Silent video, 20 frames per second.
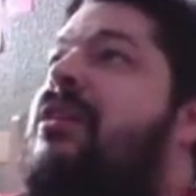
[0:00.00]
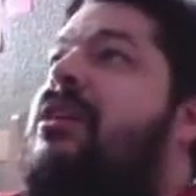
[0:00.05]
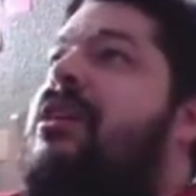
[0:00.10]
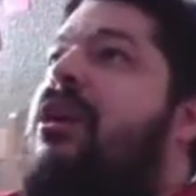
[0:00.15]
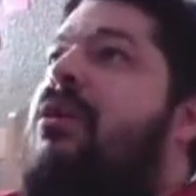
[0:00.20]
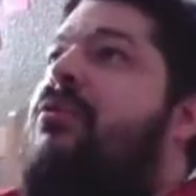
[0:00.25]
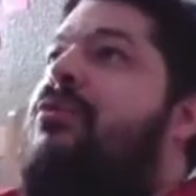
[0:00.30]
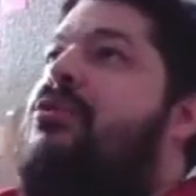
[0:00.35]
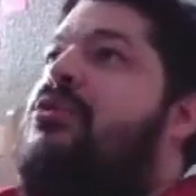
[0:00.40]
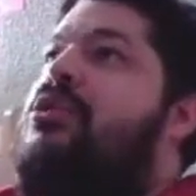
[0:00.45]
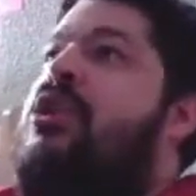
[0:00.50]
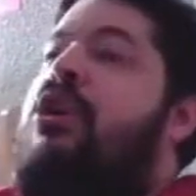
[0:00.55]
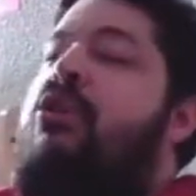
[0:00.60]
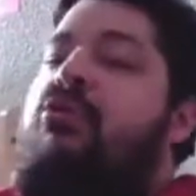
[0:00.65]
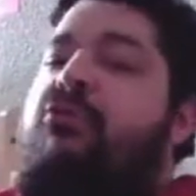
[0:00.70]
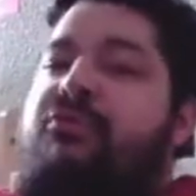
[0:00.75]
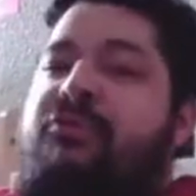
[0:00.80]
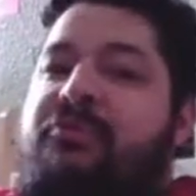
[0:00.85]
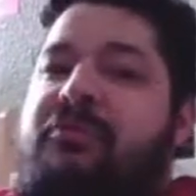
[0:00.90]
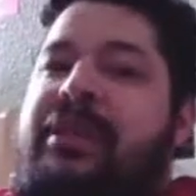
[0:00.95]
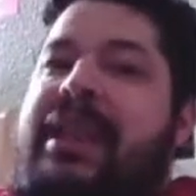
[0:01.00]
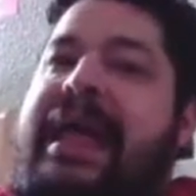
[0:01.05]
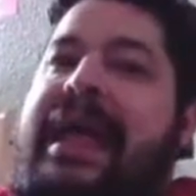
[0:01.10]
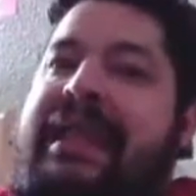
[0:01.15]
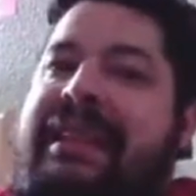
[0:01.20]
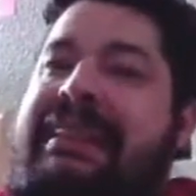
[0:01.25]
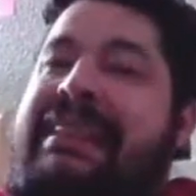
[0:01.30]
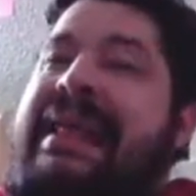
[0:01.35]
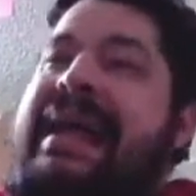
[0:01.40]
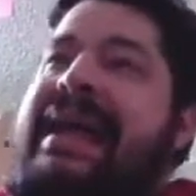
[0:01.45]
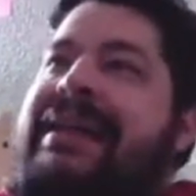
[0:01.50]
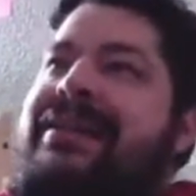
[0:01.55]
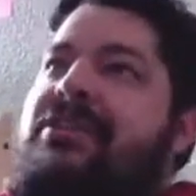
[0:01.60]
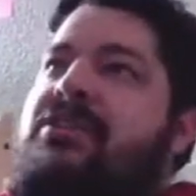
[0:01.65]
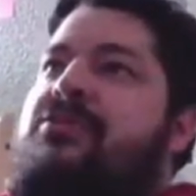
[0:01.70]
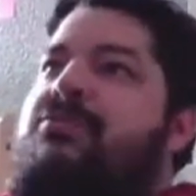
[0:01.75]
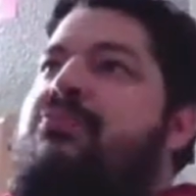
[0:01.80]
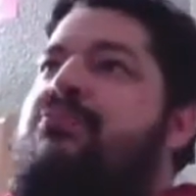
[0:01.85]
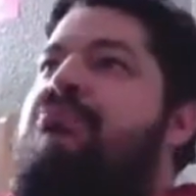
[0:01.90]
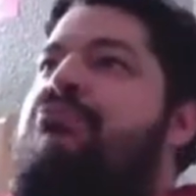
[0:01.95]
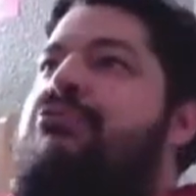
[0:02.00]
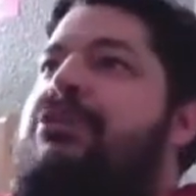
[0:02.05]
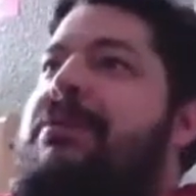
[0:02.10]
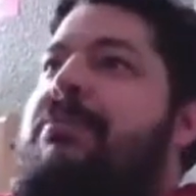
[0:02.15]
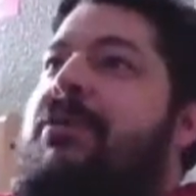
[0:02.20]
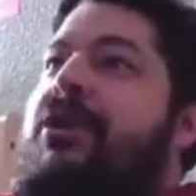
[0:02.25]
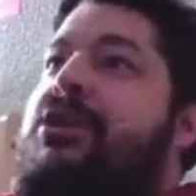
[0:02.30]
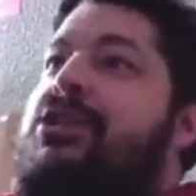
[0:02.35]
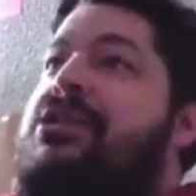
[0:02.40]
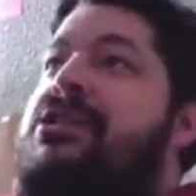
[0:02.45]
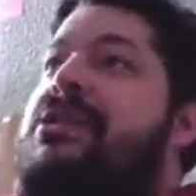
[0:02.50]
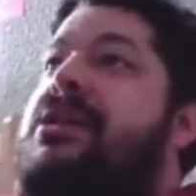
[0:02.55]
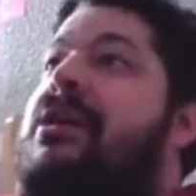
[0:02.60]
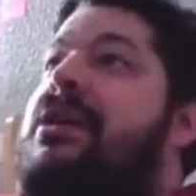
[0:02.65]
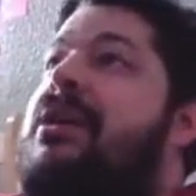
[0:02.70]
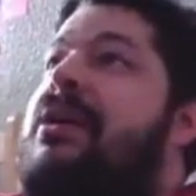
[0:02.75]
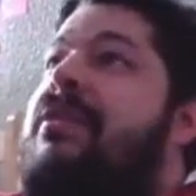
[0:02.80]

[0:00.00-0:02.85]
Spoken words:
you know, there's no flat land pretty much,